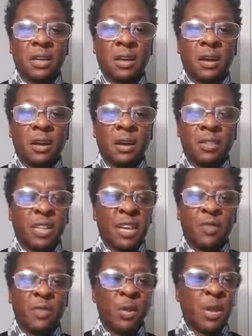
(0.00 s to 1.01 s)
because uh, I
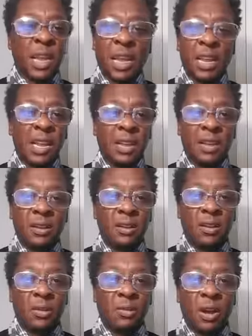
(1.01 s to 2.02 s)
didn't vote any, you
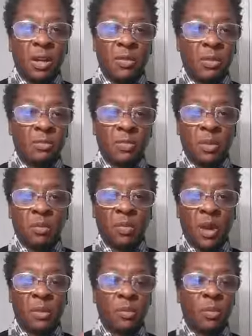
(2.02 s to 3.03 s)
know, the other
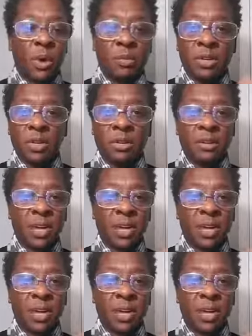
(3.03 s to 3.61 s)
Democrat or Republican.